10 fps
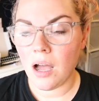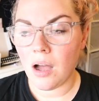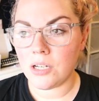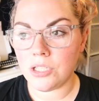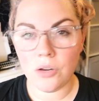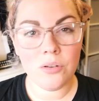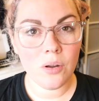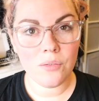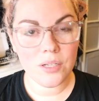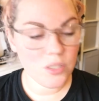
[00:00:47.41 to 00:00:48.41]
I don't
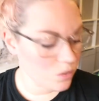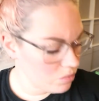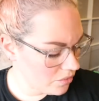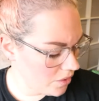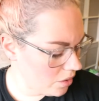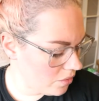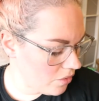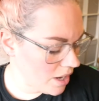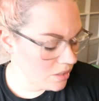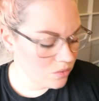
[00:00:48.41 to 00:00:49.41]
know if they do a refer a
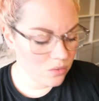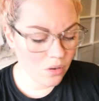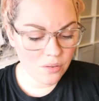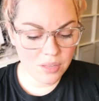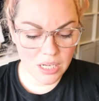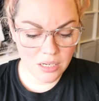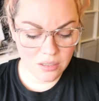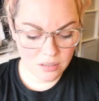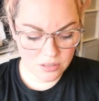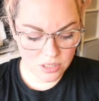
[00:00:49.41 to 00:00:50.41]
friend or not thing.
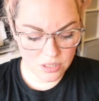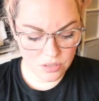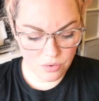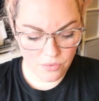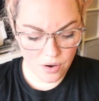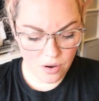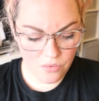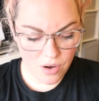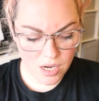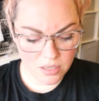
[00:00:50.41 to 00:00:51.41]
Do you do refer a
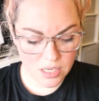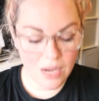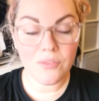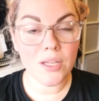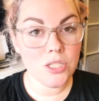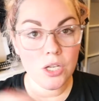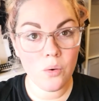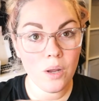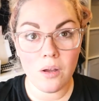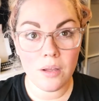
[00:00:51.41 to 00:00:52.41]
friend? If they do,
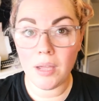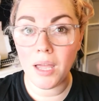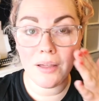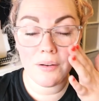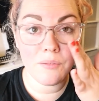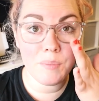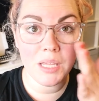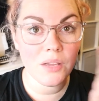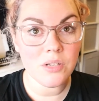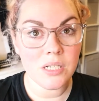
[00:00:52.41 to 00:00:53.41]
and I've been
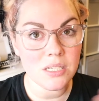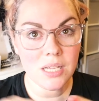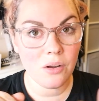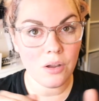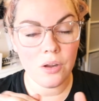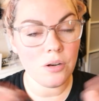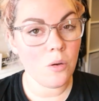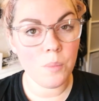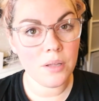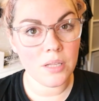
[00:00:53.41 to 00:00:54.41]
given a discount code,
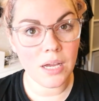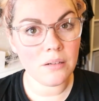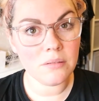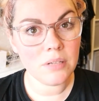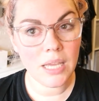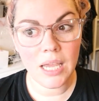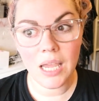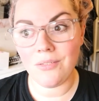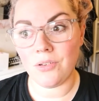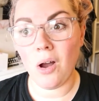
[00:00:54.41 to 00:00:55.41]
I'll put that here.
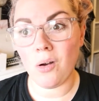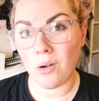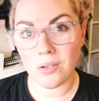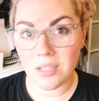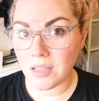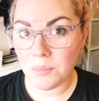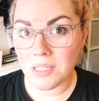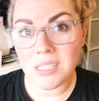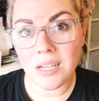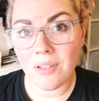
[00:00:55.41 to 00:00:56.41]
If not, I'll contact them
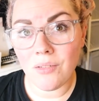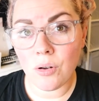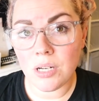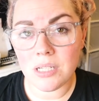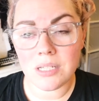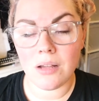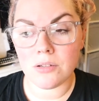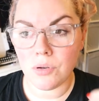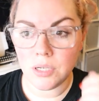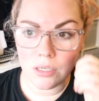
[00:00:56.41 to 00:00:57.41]
and see if they've got any
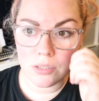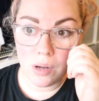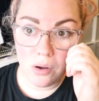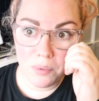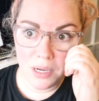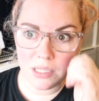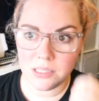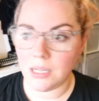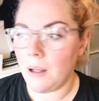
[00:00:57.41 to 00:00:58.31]
discounts running as well, because